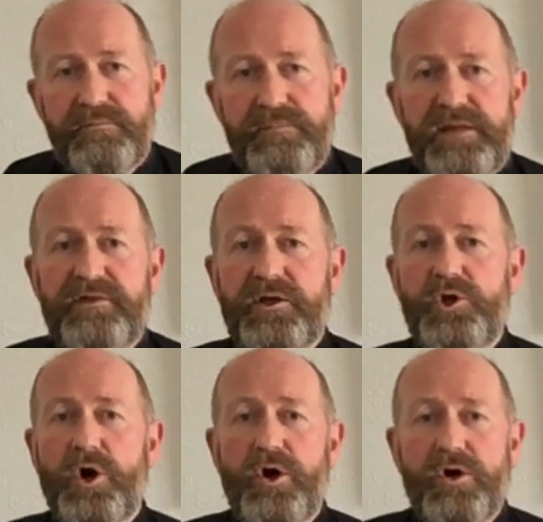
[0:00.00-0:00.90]
May the
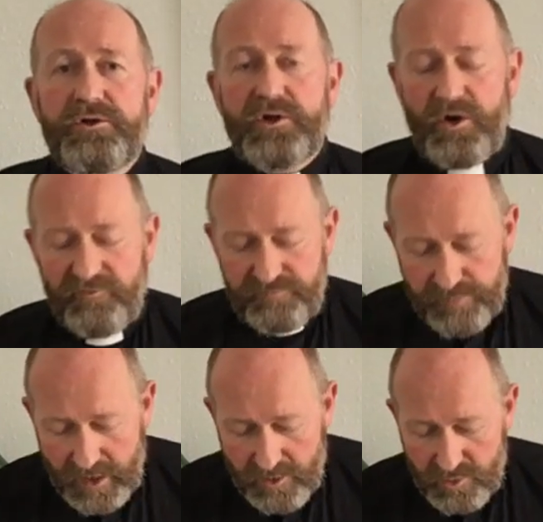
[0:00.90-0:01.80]
God of
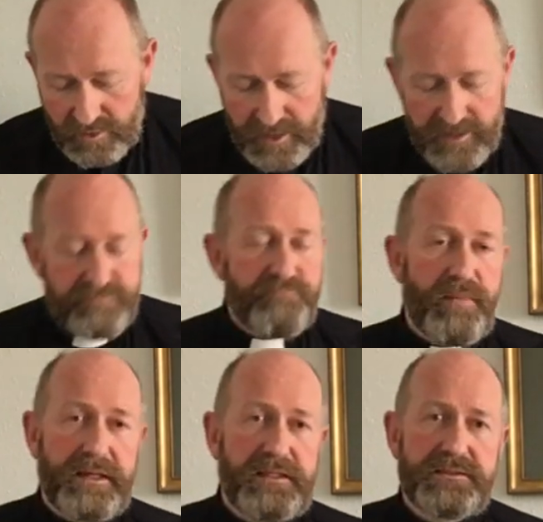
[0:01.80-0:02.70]
power and
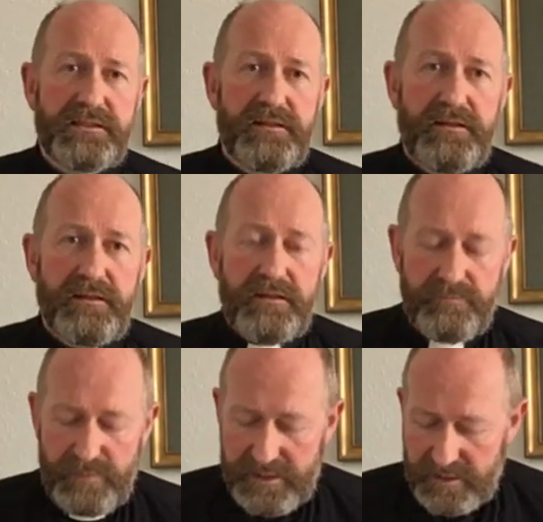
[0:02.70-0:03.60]
might
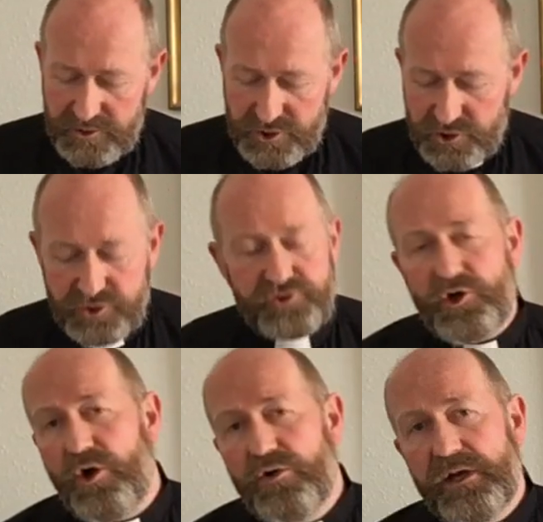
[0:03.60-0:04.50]
make us
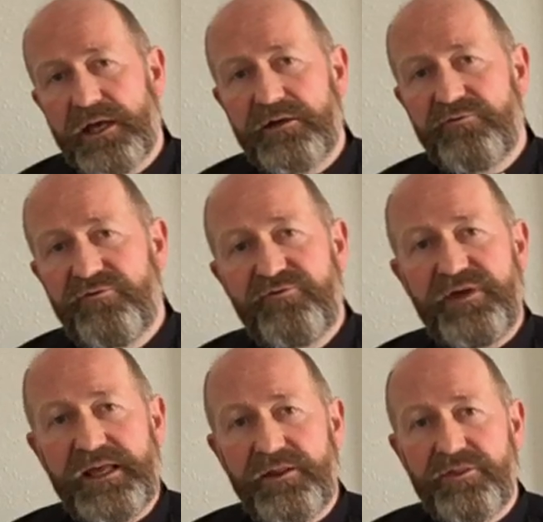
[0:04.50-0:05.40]
strong in
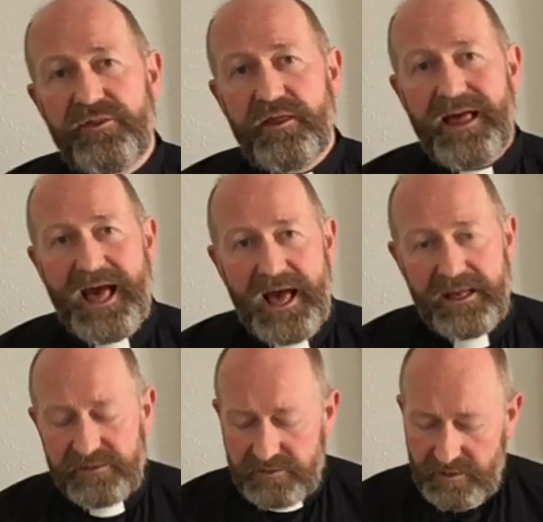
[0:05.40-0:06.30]
faith
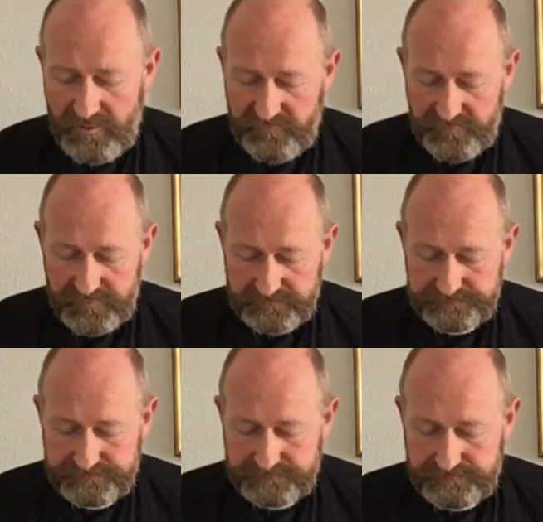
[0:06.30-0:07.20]
and love,
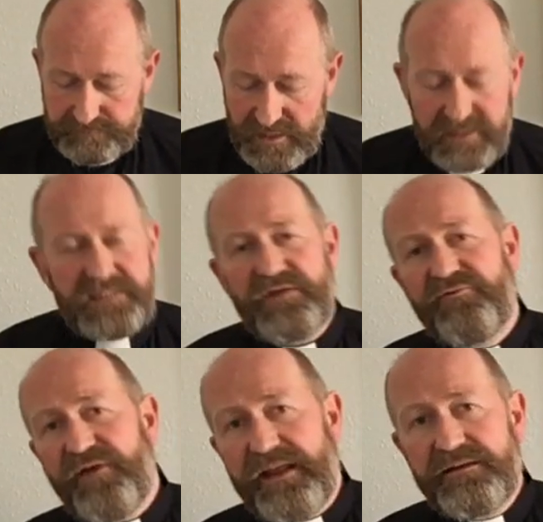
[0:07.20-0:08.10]

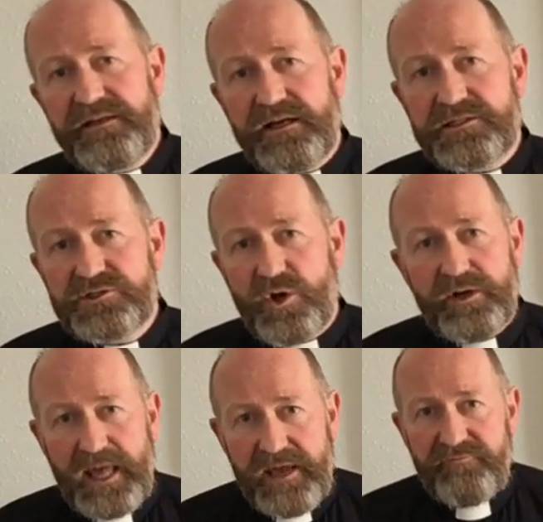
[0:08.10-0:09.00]
defend us
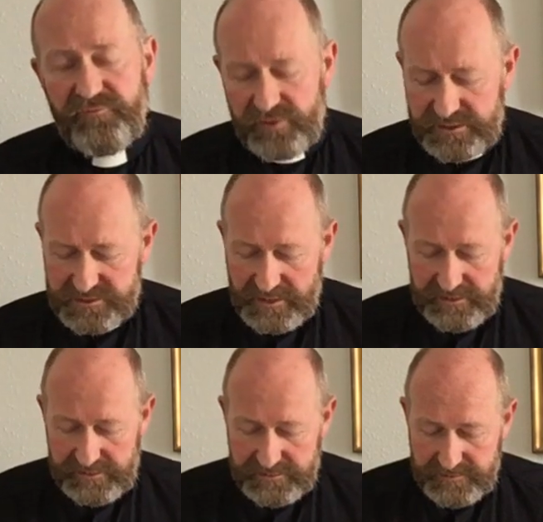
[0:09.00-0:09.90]
on every side,